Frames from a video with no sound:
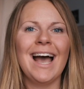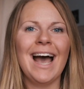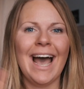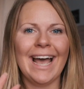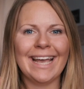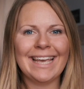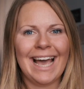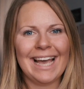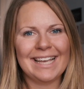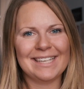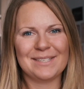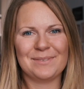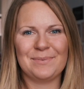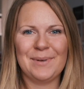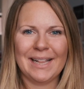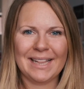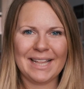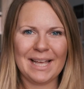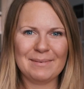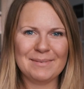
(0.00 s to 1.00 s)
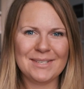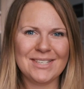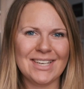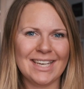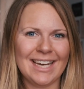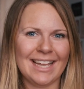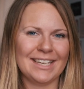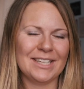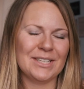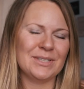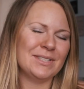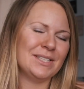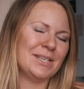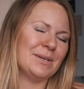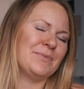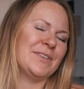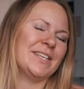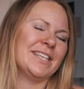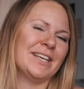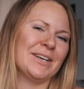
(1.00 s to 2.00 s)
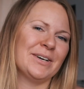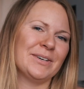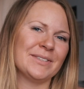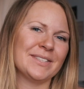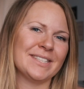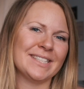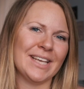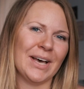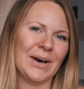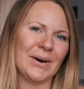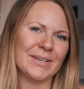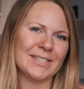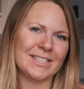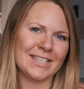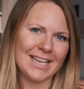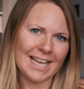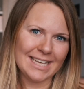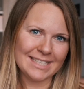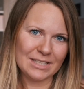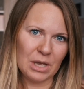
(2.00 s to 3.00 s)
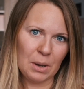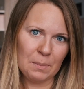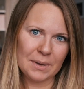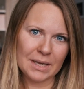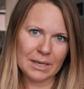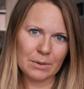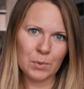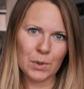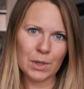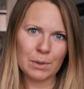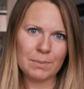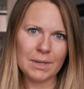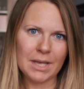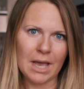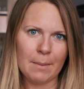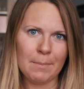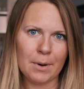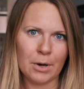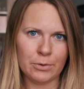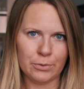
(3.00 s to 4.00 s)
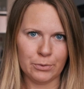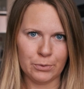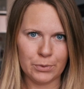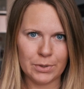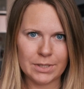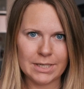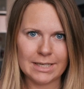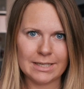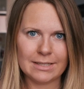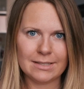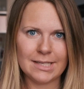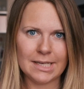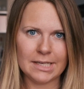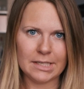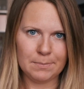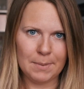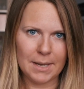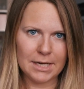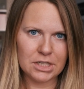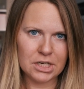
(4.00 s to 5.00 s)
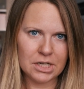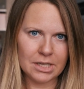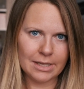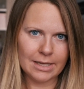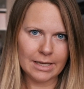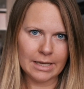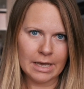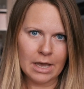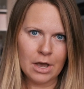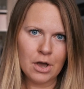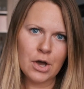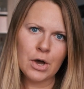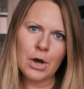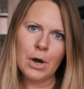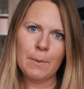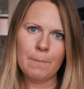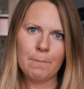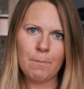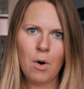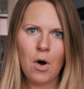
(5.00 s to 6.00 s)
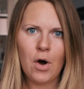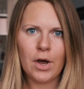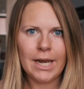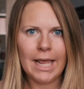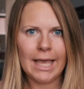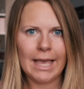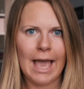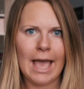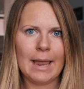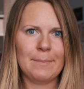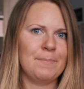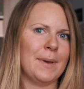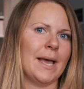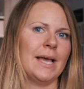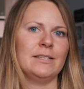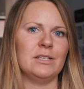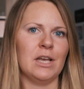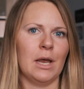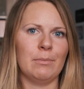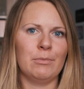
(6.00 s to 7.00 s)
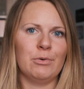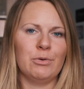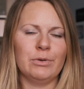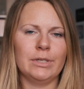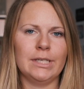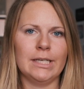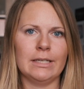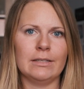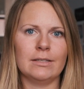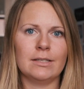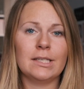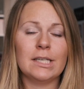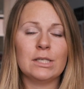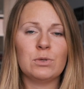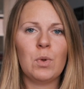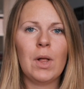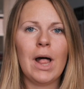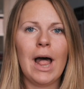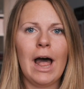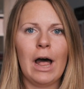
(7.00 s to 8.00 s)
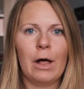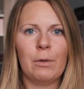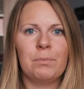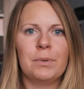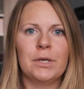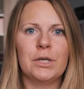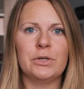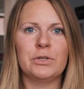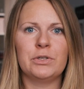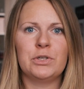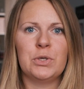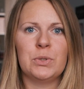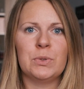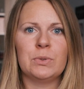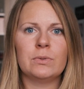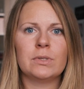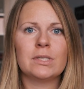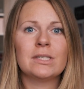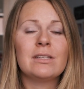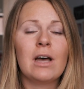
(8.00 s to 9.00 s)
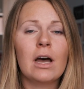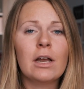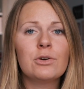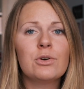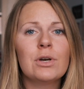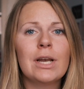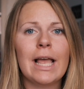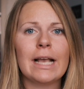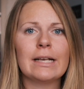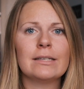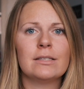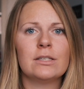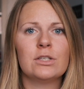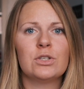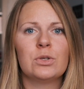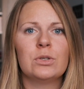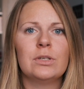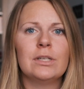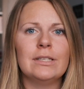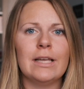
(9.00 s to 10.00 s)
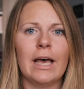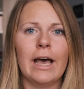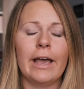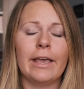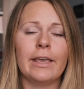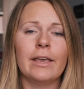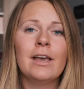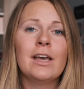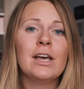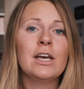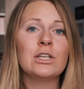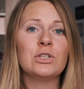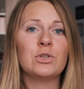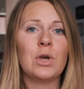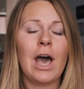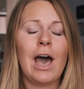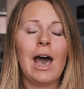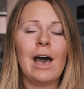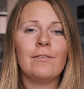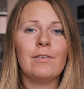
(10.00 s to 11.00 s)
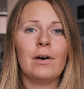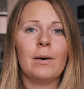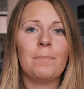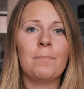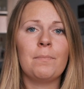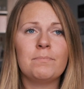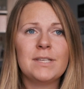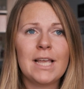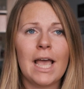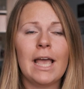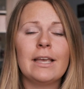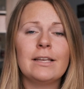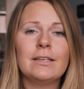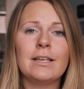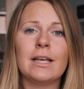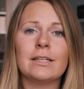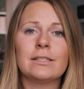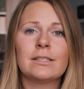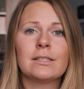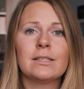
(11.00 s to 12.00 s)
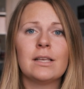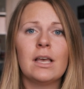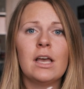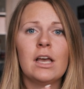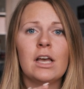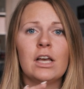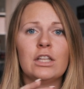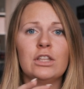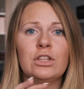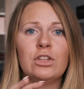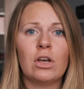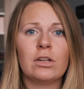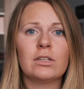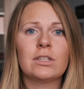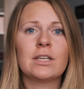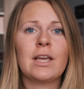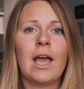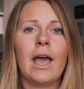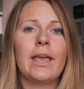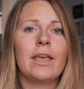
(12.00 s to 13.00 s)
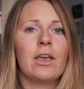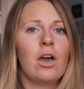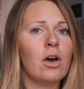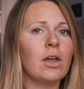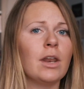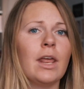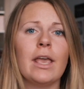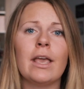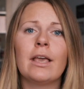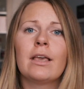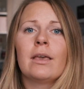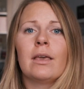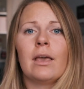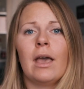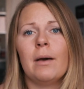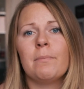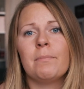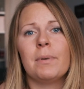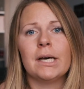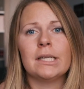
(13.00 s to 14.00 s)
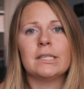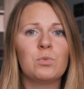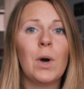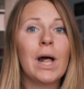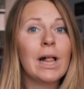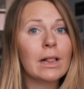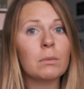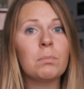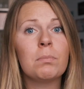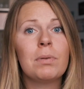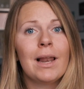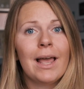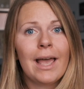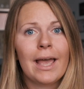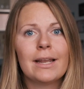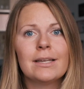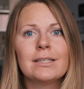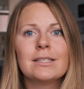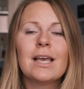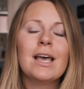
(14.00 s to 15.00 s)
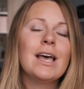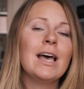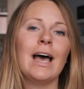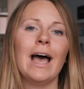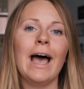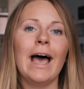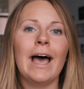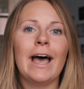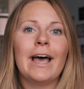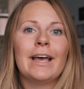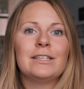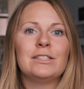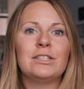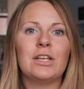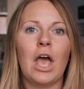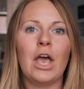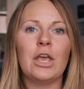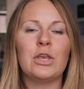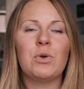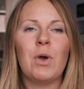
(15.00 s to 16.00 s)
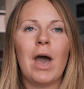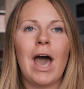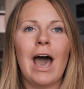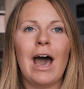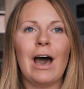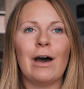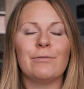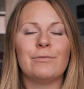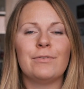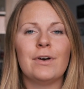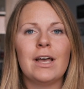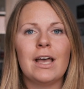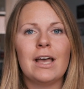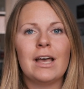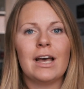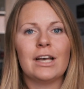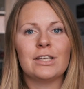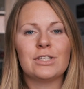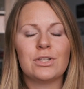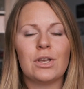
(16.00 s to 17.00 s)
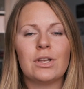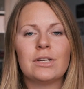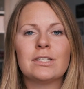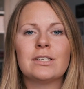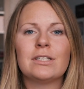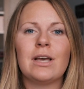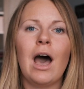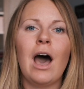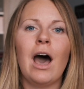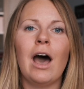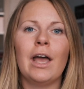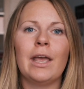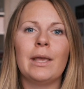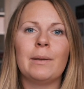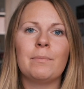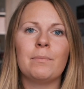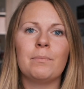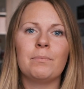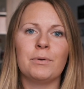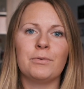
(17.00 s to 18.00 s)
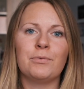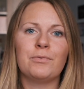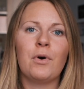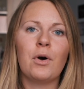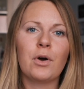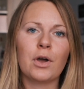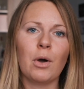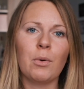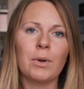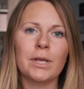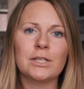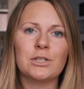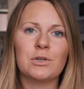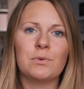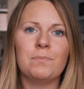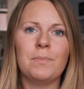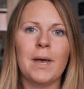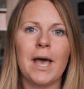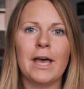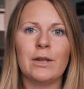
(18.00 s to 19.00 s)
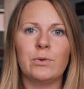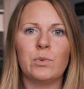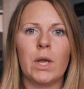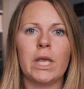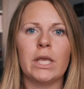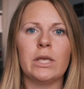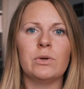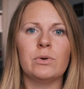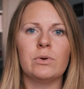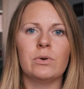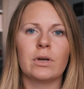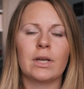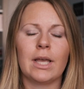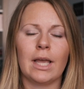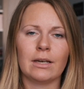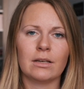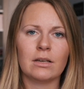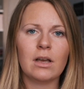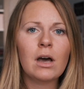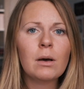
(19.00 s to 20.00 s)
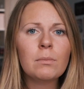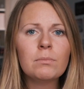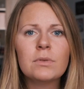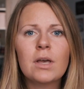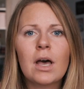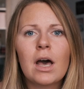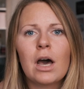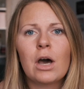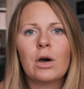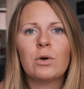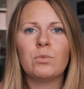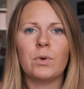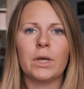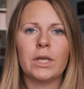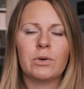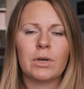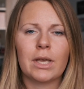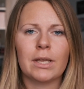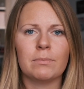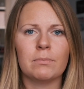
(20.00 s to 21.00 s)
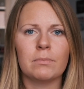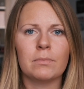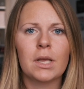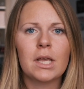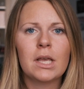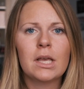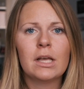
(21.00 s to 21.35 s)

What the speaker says: Hi guys, welcome to another YouTube video. So today's topic will be about routines, especially morning and bedtime routines. This will help you to start relaxed into the day, to have a day that's not chaotic but well planned, and you have a certain time before going to bed where you can calm down, where you can